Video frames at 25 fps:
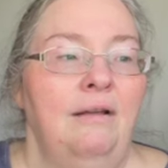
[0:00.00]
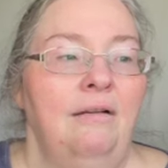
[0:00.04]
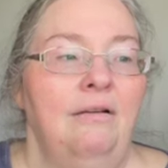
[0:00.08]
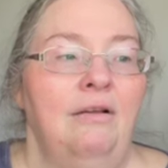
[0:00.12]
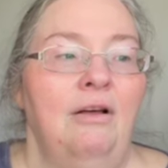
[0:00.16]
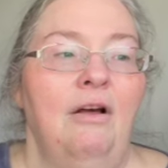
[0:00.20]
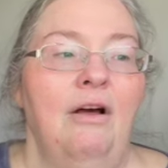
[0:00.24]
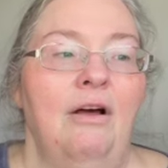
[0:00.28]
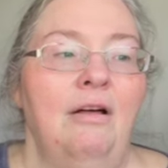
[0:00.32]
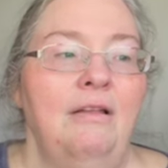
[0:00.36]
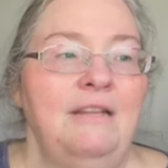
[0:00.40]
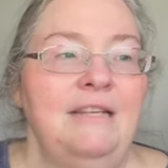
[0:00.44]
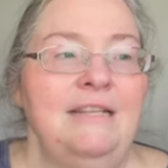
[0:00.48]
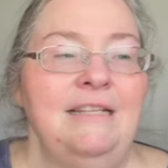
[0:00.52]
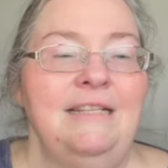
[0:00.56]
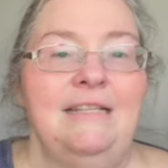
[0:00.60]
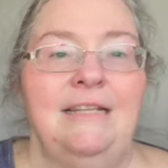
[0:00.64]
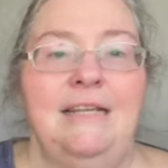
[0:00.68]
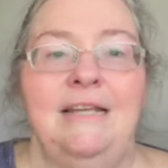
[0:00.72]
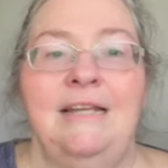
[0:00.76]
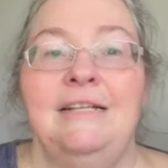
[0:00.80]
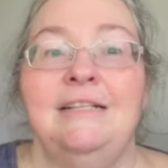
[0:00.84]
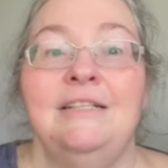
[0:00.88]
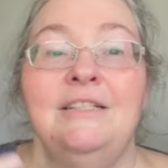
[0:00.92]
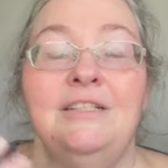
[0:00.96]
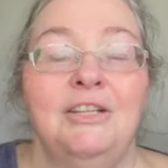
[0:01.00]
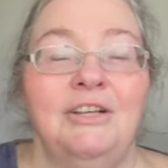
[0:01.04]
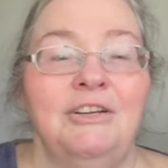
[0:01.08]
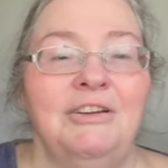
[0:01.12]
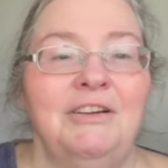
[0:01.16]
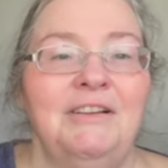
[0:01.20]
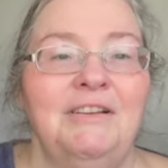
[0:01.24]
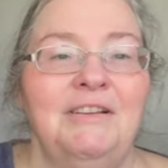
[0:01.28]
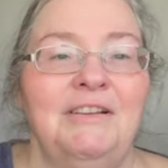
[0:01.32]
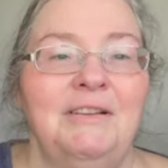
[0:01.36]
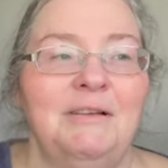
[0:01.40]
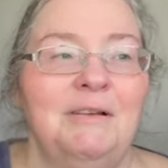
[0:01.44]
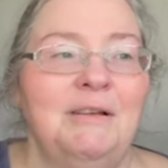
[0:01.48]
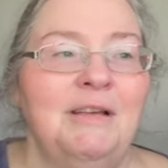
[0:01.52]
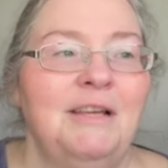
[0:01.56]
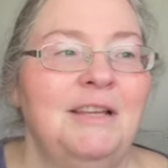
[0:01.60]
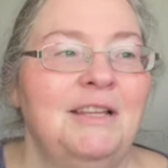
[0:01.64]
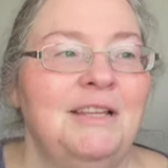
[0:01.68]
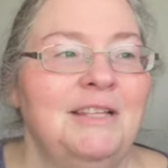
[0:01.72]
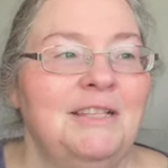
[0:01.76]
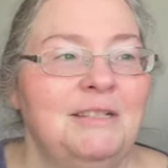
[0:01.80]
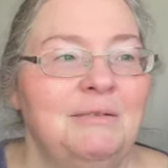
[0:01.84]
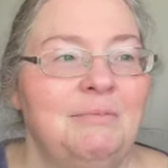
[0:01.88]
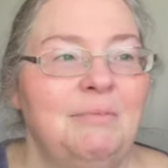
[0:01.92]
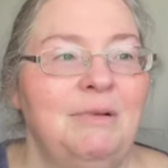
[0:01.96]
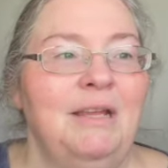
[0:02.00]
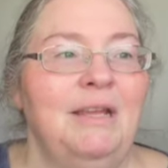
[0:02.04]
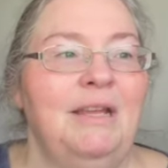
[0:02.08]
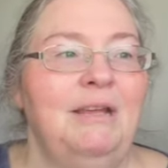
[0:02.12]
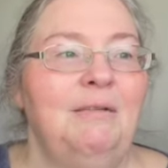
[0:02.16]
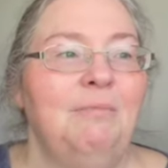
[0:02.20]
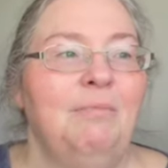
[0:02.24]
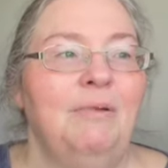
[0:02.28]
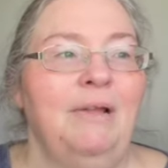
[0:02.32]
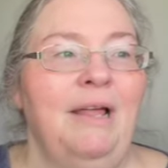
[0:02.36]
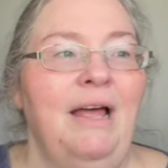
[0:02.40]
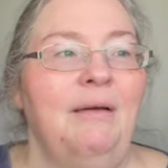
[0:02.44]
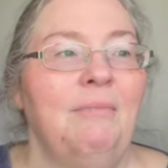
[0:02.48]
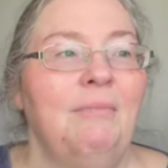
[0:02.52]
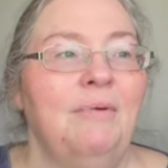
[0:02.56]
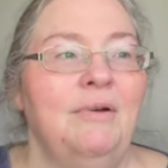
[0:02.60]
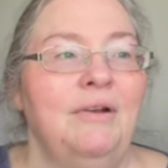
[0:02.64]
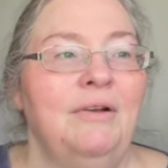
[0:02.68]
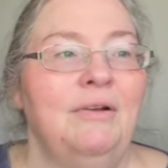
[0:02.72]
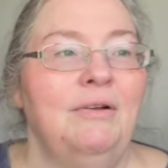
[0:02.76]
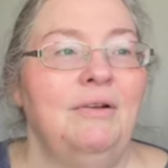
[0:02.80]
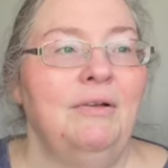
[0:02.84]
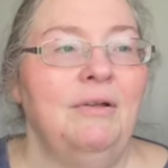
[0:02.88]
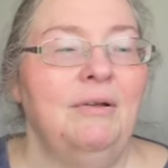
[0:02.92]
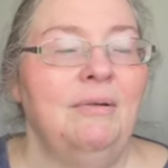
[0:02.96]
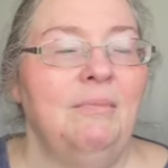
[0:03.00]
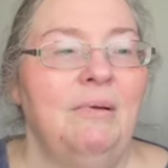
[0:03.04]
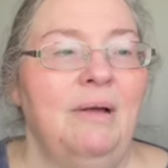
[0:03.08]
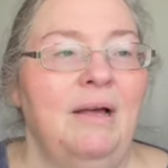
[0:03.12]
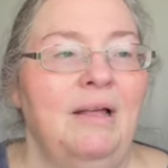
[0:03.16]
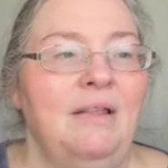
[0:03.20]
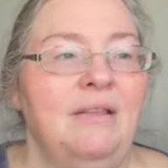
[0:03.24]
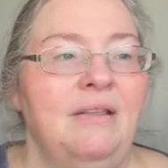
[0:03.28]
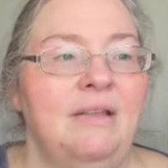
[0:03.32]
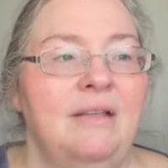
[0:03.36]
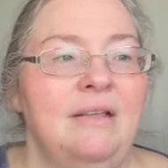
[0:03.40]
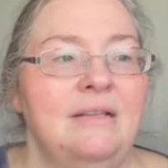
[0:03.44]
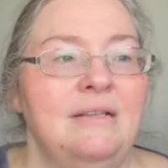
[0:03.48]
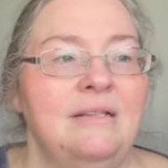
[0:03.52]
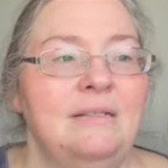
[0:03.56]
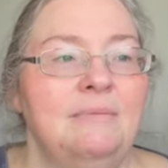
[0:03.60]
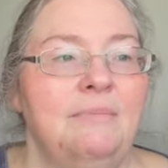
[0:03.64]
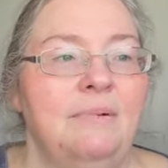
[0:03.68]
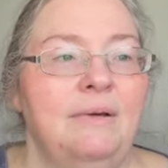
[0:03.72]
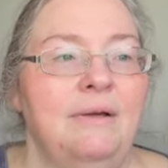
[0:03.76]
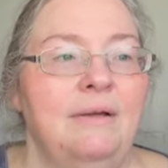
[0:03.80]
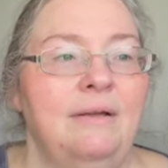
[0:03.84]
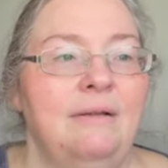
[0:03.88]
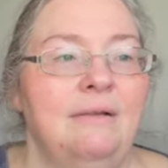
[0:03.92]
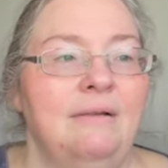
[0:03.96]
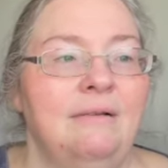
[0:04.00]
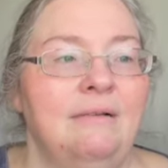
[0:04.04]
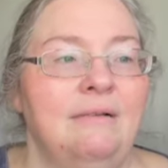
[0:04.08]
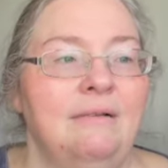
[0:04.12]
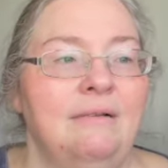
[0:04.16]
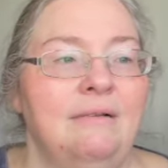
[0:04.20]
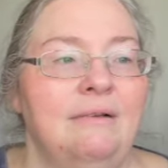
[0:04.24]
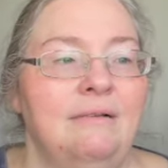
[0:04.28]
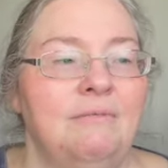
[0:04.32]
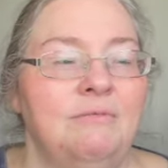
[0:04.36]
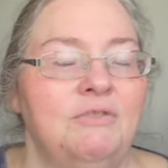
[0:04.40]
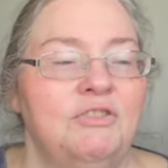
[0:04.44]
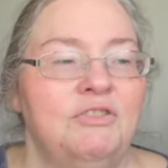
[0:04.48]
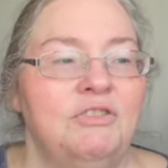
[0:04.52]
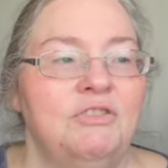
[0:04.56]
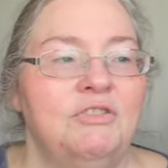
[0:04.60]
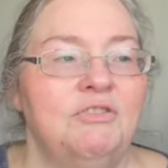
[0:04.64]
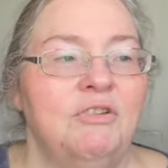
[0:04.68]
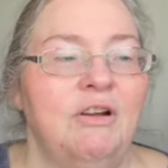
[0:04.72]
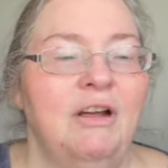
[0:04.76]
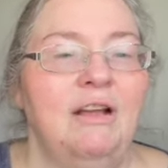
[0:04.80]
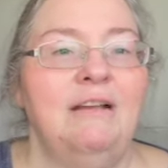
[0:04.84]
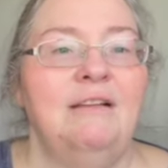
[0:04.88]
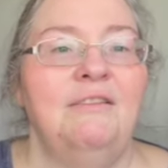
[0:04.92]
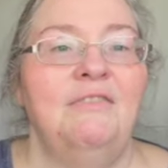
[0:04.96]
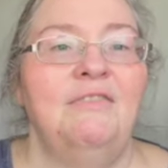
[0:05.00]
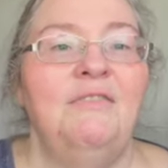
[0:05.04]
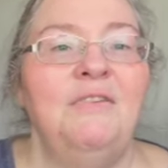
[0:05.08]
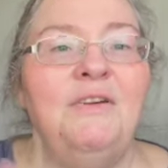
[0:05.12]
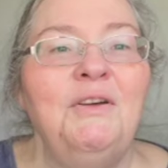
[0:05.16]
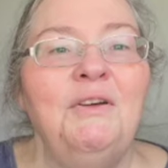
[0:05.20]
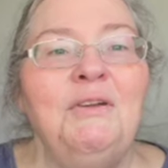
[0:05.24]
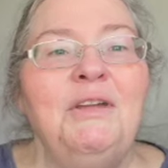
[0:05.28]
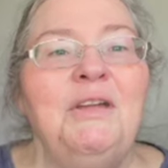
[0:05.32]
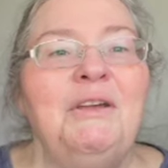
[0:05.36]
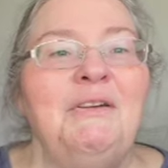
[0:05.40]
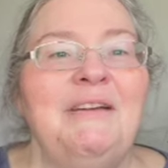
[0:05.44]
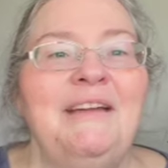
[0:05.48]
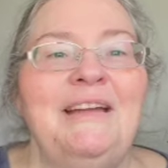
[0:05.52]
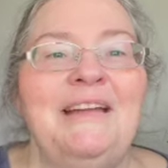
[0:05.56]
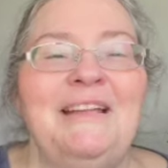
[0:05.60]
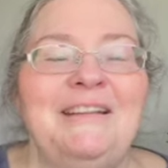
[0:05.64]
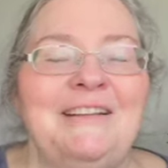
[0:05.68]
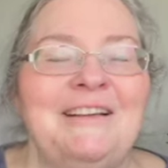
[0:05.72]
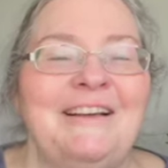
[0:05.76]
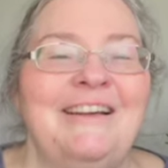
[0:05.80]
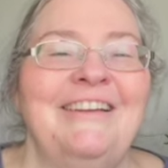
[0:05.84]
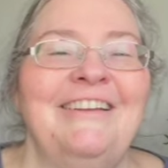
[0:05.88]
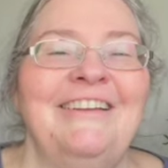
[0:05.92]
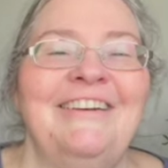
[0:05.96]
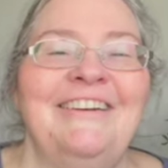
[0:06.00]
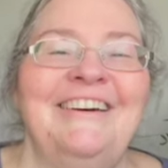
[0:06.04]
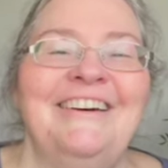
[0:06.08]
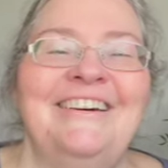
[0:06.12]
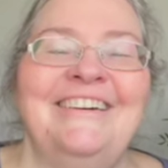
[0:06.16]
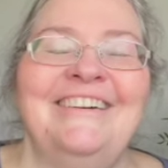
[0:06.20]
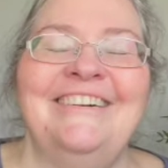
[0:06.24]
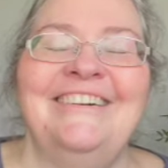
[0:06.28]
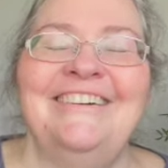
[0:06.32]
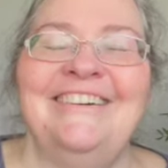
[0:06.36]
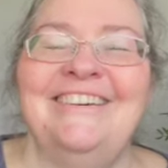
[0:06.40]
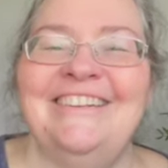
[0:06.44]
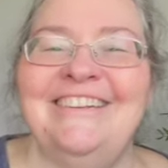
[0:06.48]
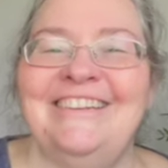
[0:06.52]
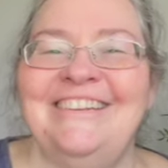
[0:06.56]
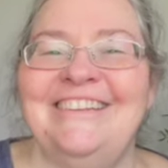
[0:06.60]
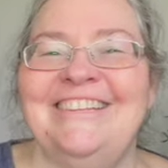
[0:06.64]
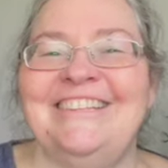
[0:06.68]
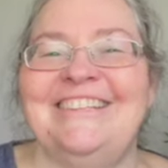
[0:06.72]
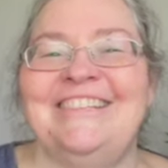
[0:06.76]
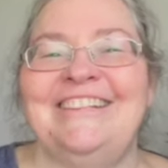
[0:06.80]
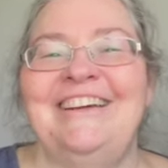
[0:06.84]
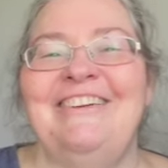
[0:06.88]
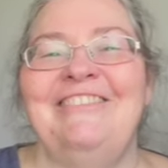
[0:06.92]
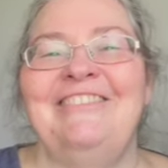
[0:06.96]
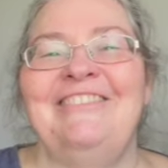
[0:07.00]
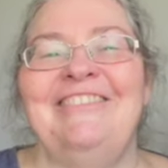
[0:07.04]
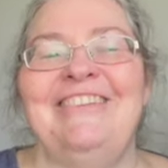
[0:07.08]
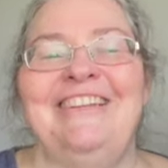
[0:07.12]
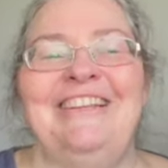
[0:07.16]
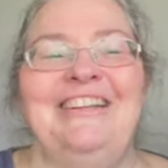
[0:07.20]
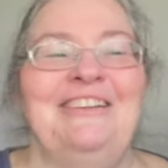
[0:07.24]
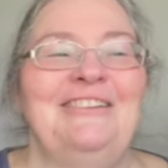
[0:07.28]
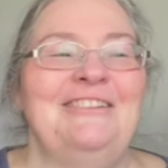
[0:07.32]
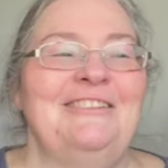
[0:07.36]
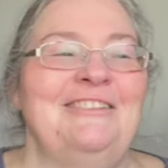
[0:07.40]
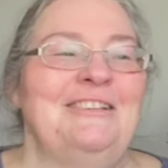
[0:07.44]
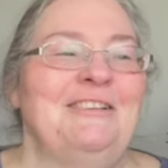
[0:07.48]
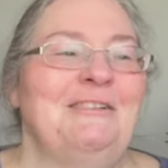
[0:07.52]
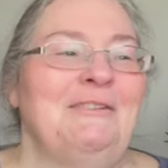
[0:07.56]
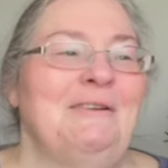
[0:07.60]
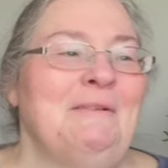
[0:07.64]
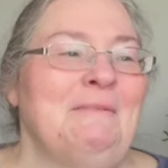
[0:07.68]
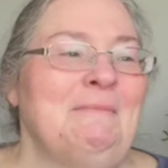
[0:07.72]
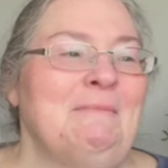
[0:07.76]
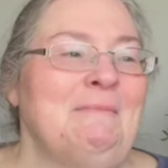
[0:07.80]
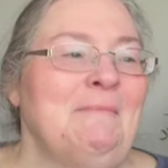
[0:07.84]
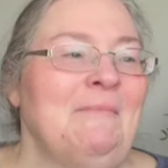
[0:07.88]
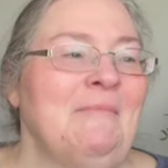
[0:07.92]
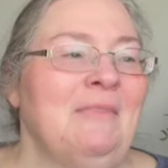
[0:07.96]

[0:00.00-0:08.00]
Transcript: all these things. Sorry to be blabbering on about this, but I'm just trying to fill you in all the stuff that it's doing.